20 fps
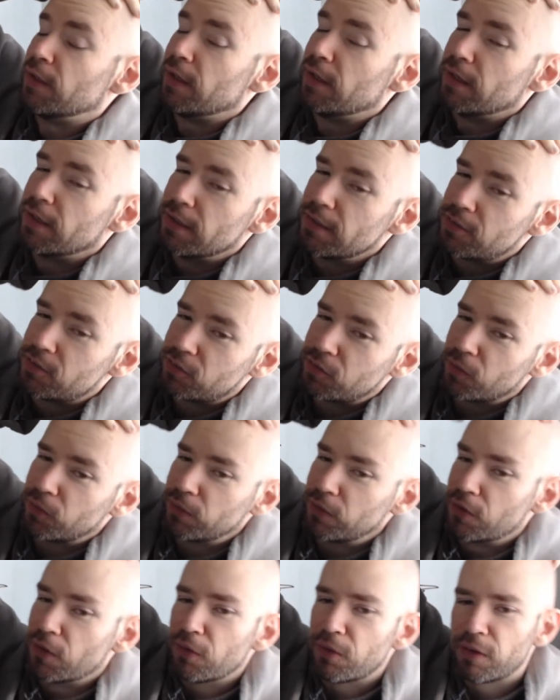And so,
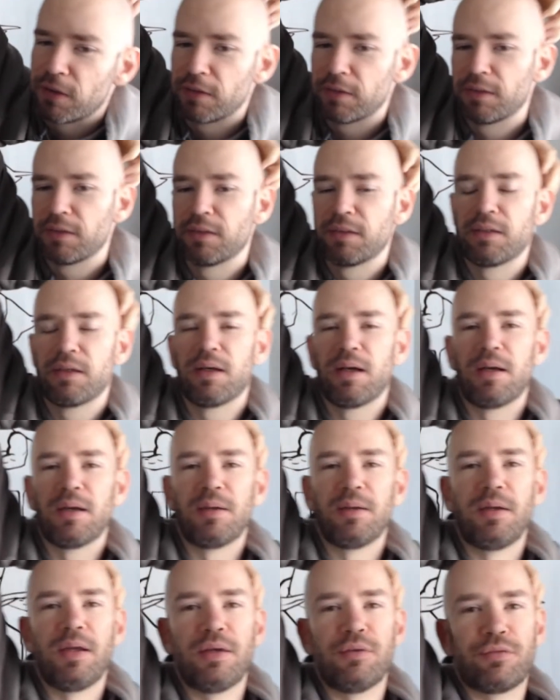you know, I
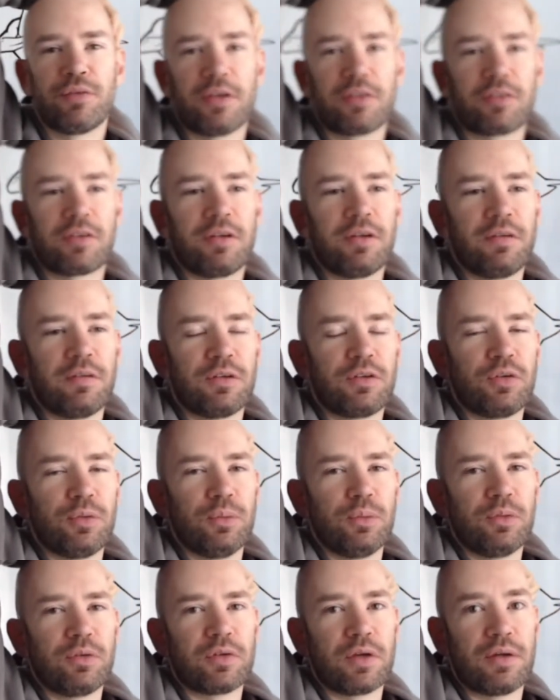invested in the
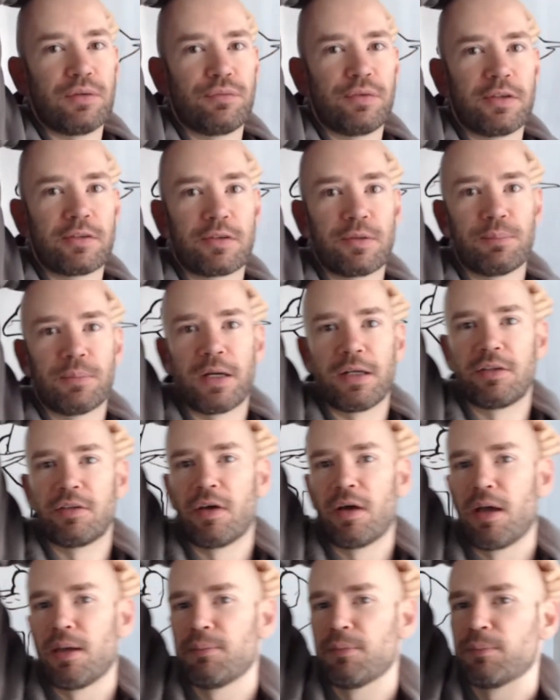tools. I invested my
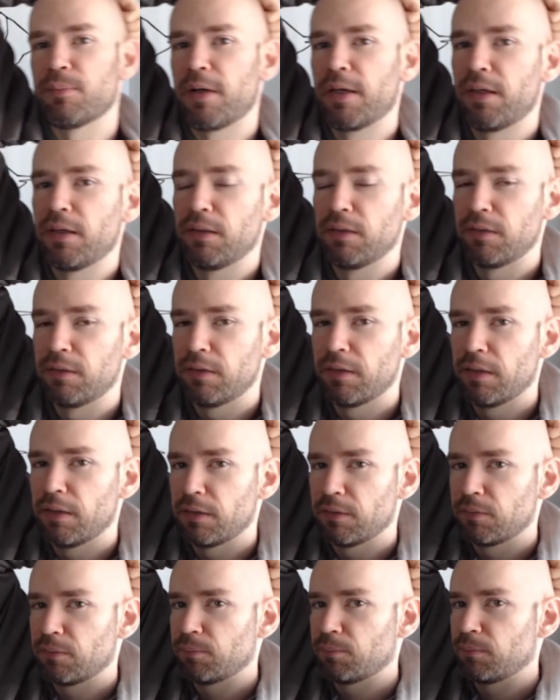time and my,
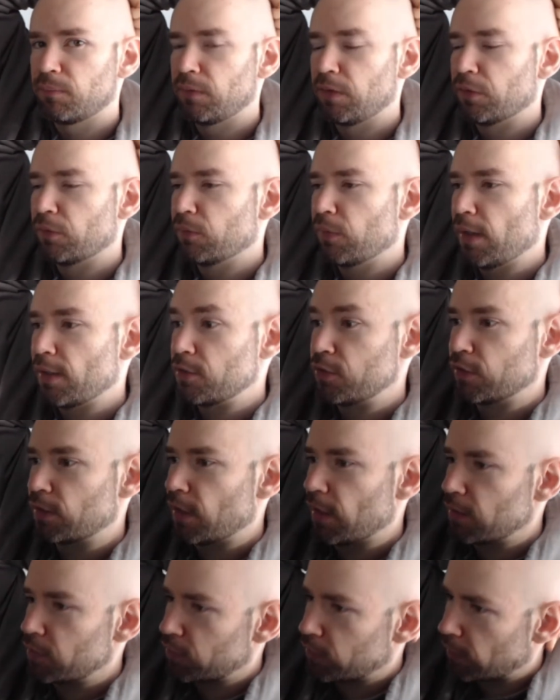you know,
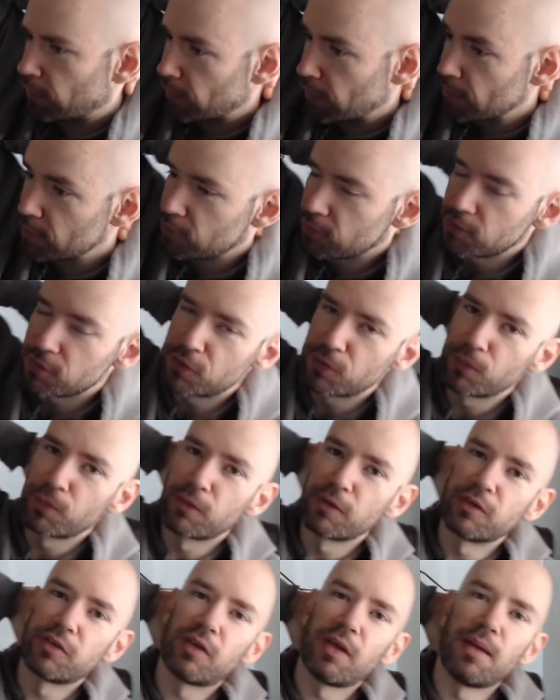education, I guess, in
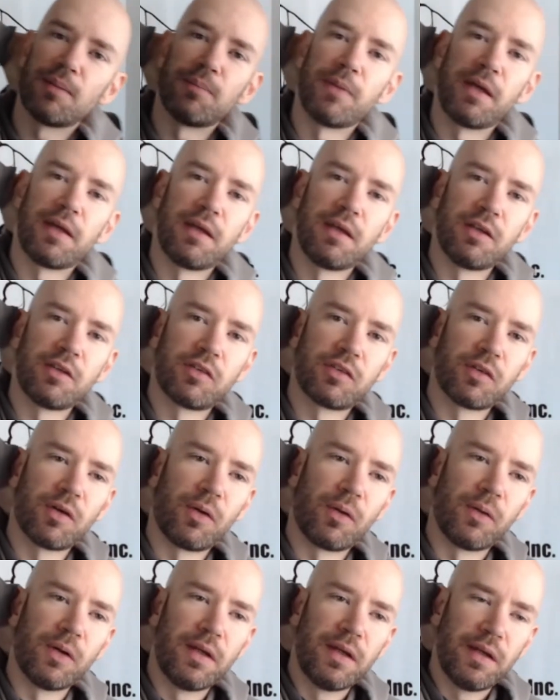towards game making.
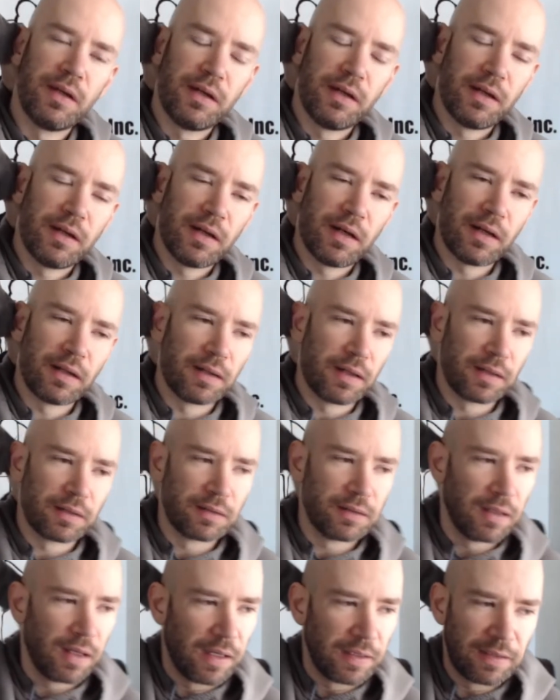So
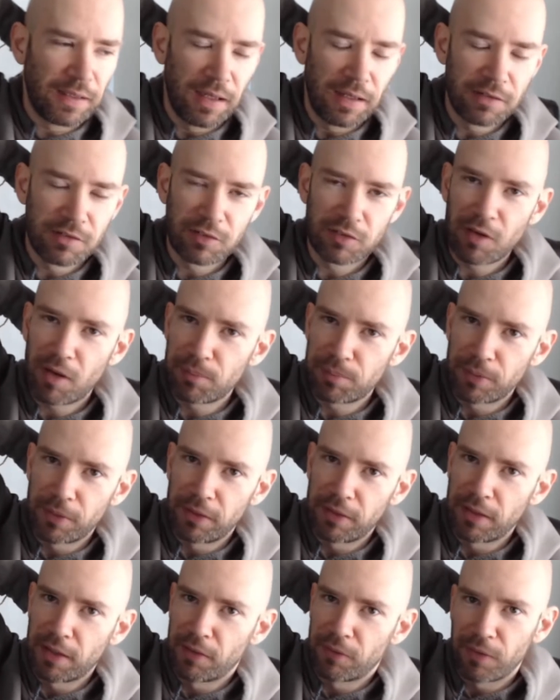I can't stop
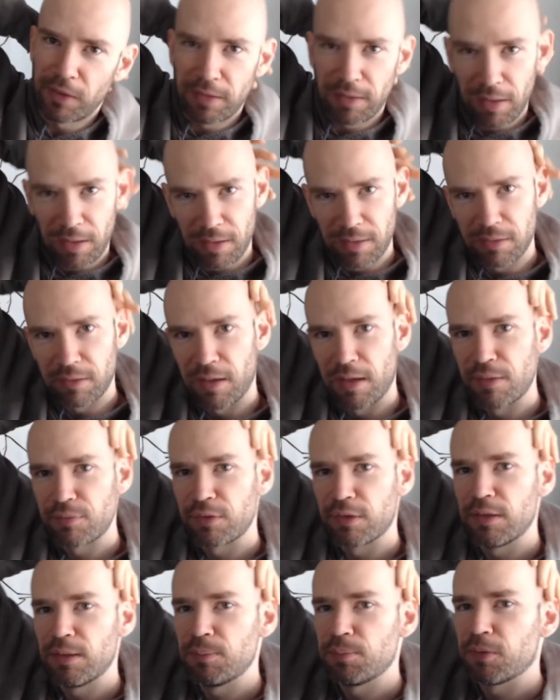right now. I can't. I have
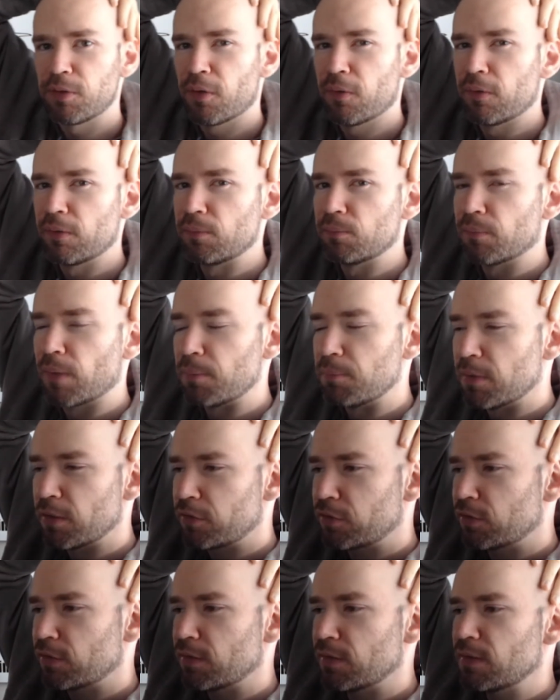to keep going. My
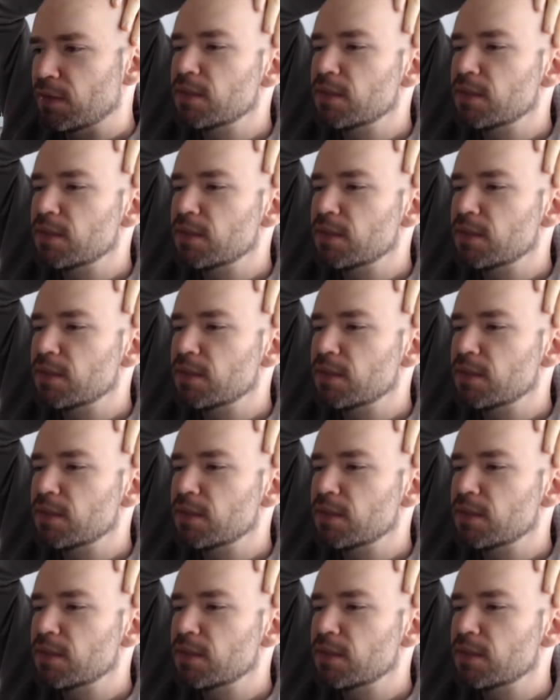mission